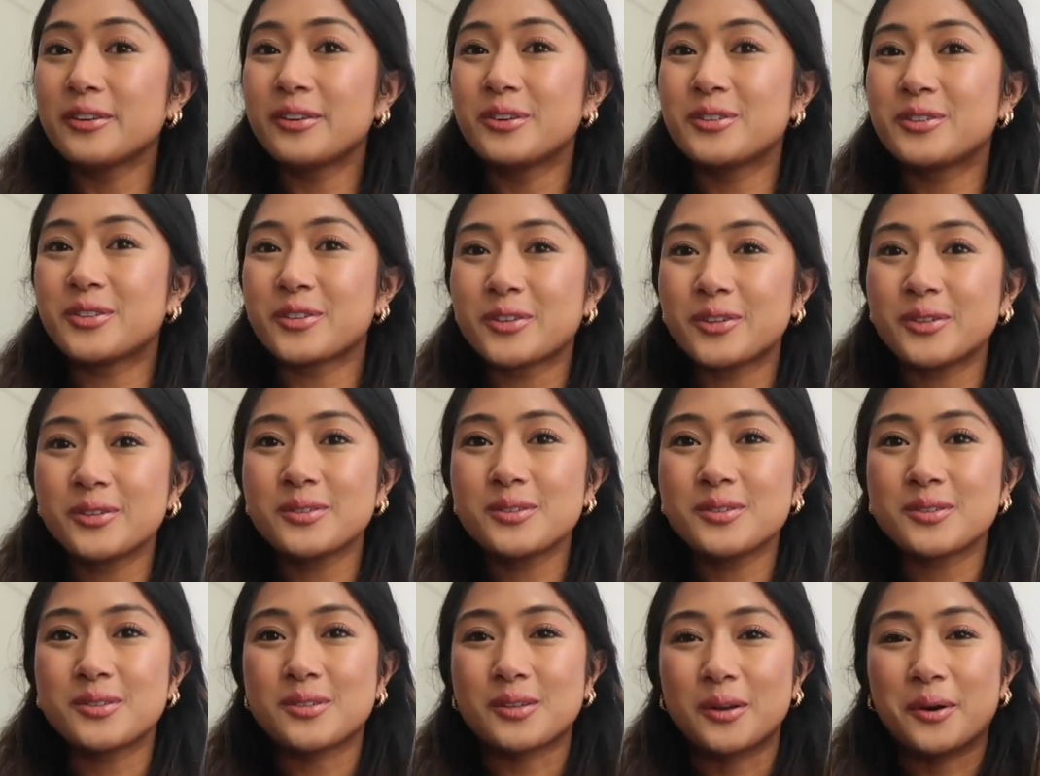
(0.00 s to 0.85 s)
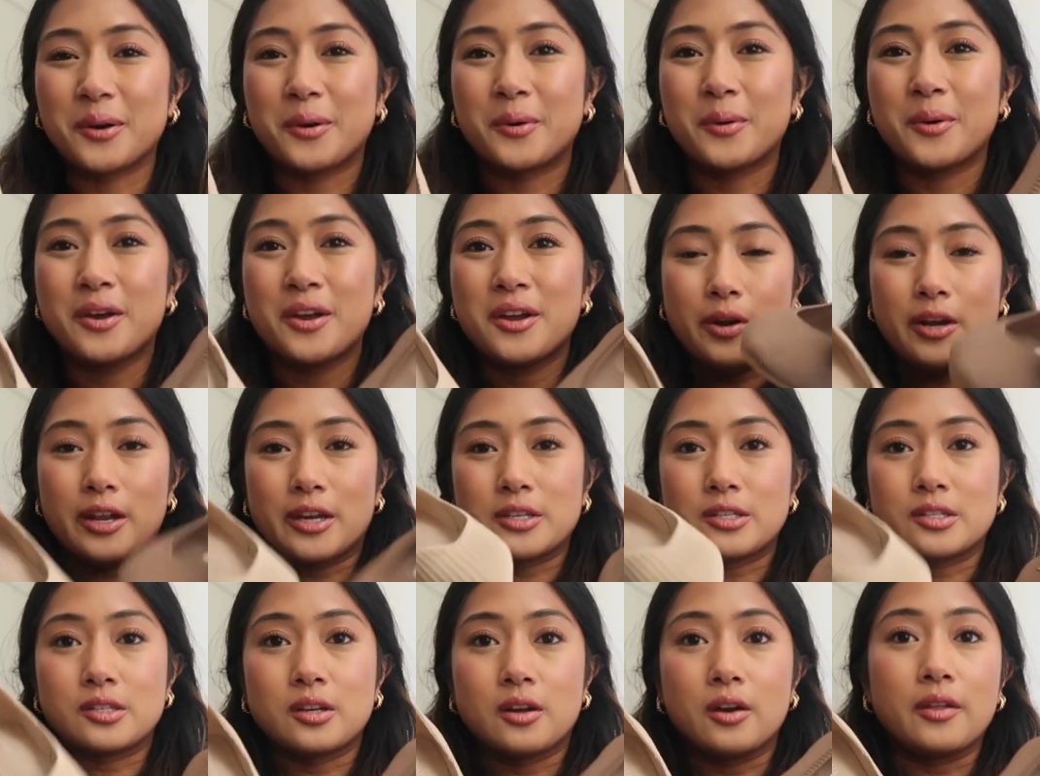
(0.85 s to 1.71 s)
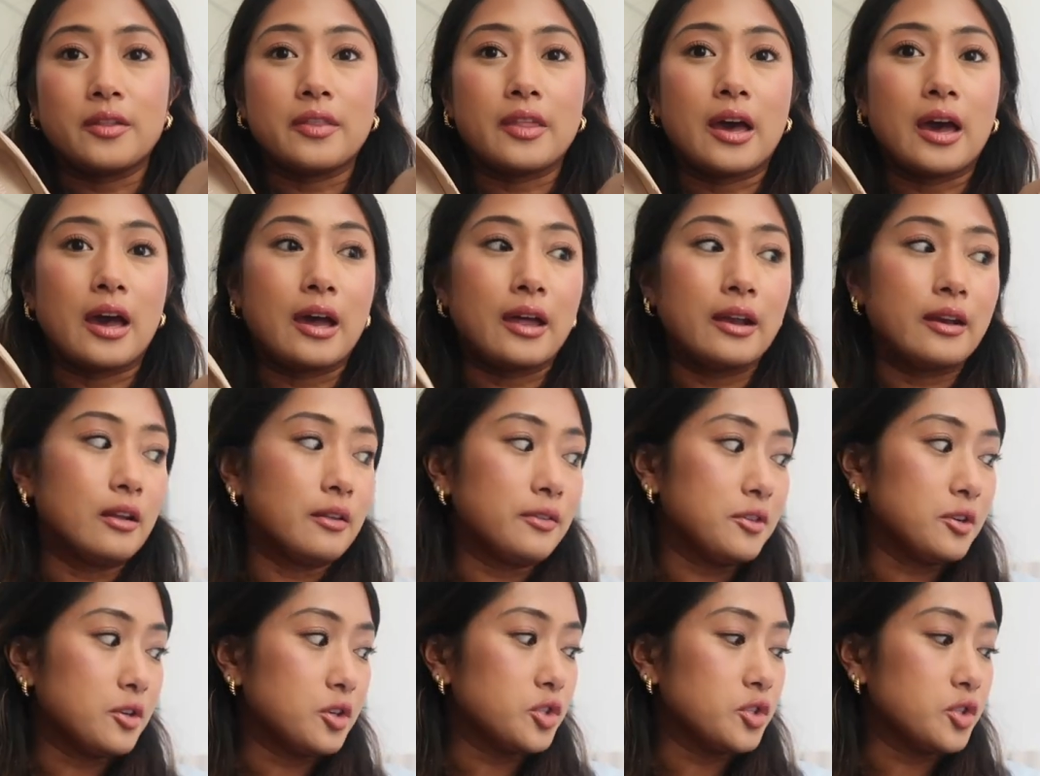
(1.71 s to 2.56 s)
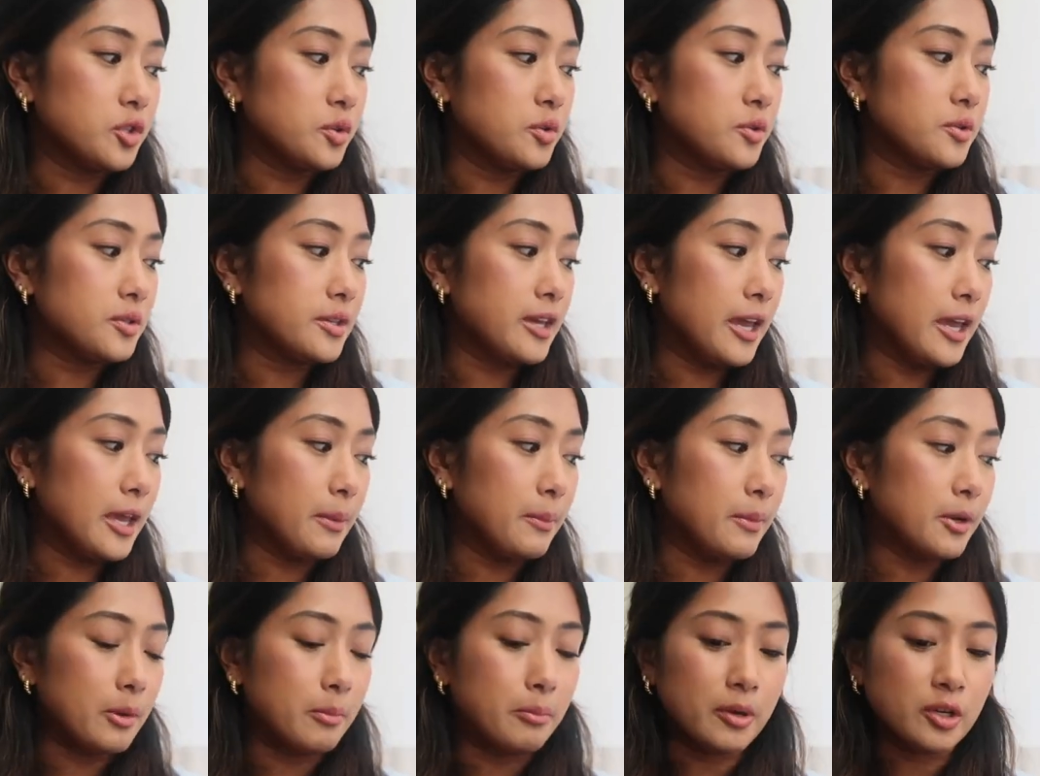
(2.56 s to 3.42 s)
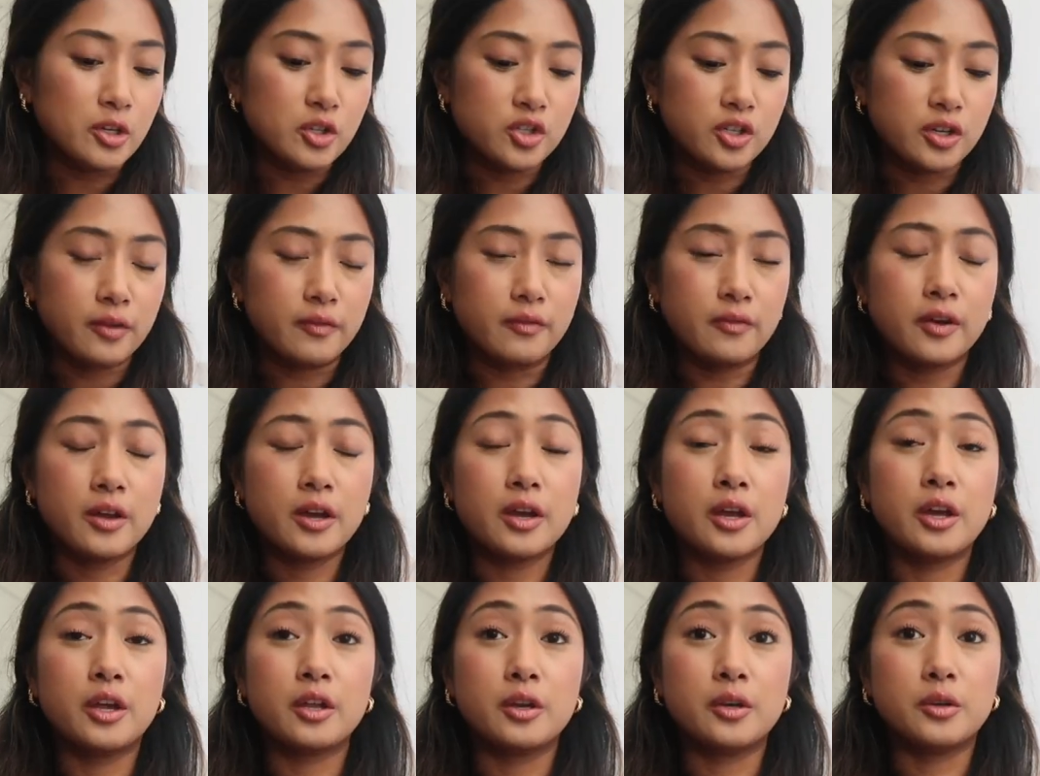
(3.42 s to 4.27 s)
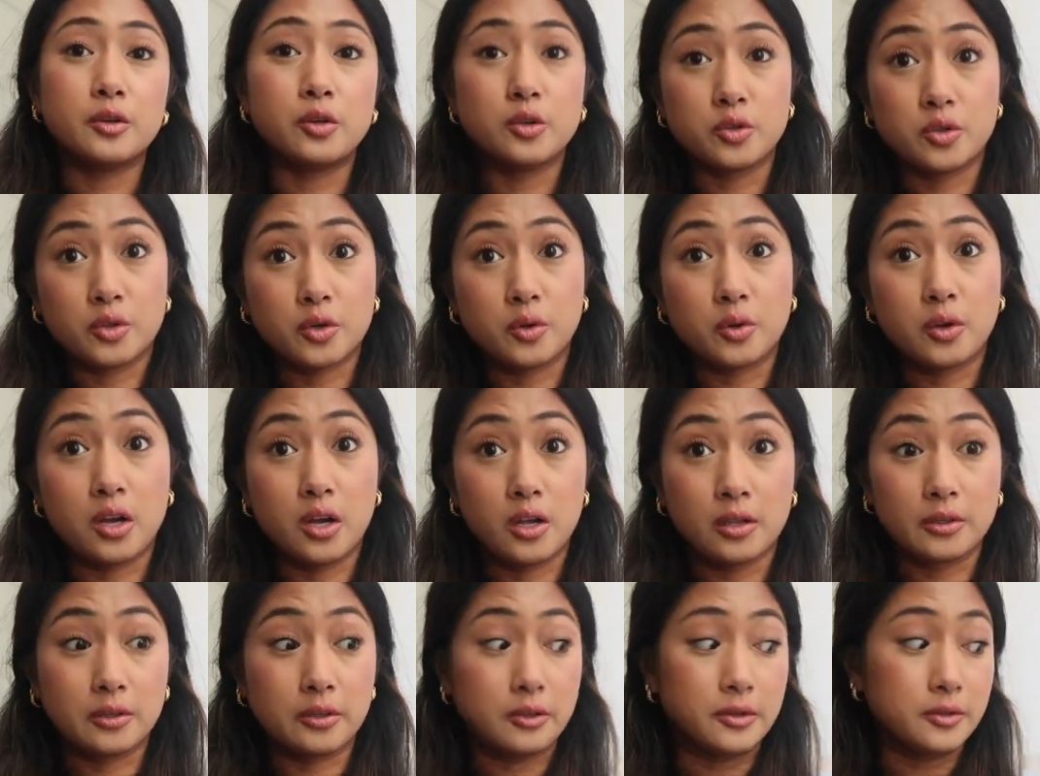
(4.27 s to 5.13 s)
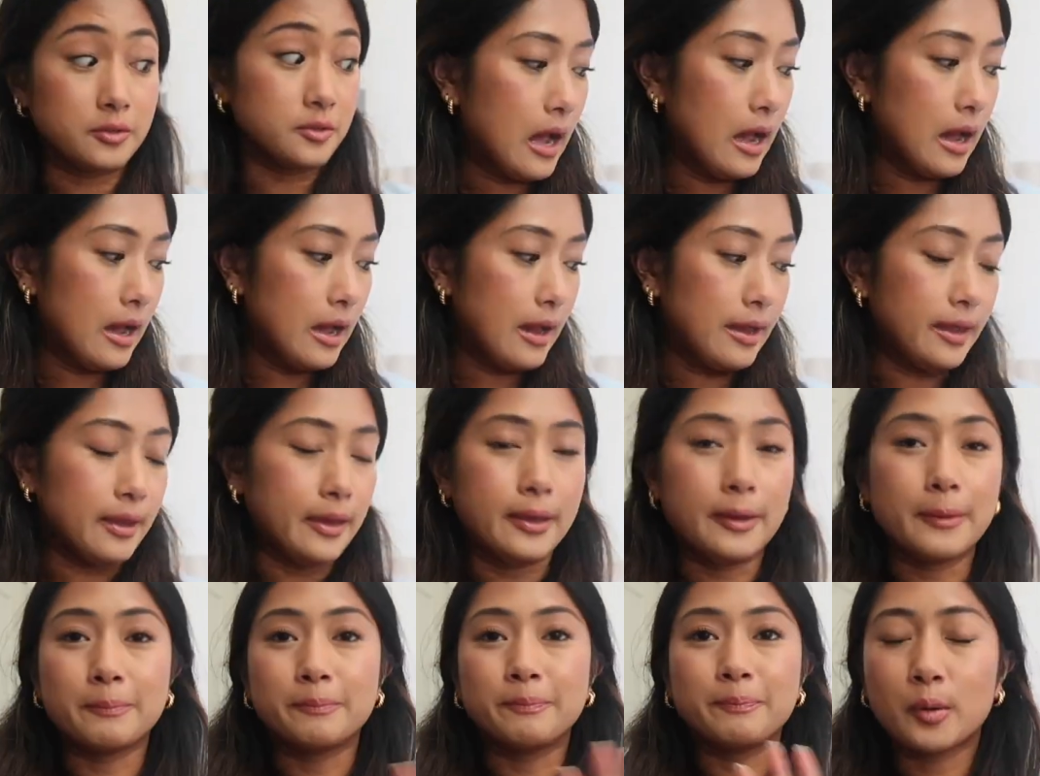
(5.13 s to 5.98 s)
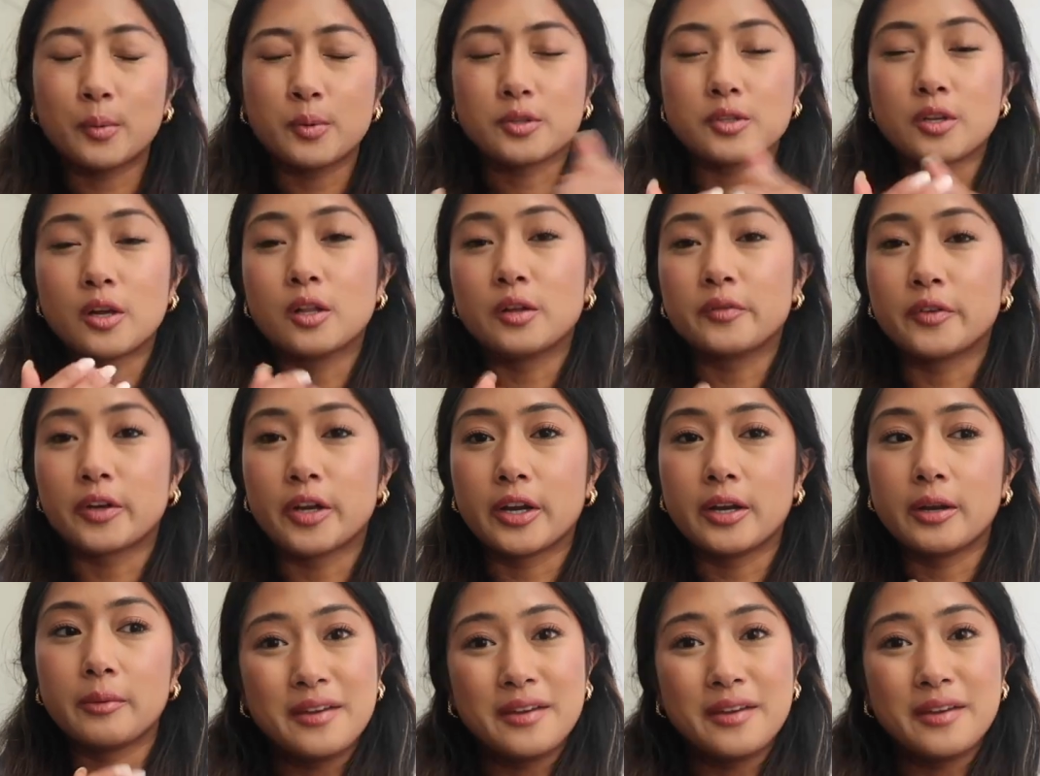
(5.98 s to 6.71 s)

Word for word: neutrals. So when I saw that their shoes came in a bunch of neutral colors, I was all over it.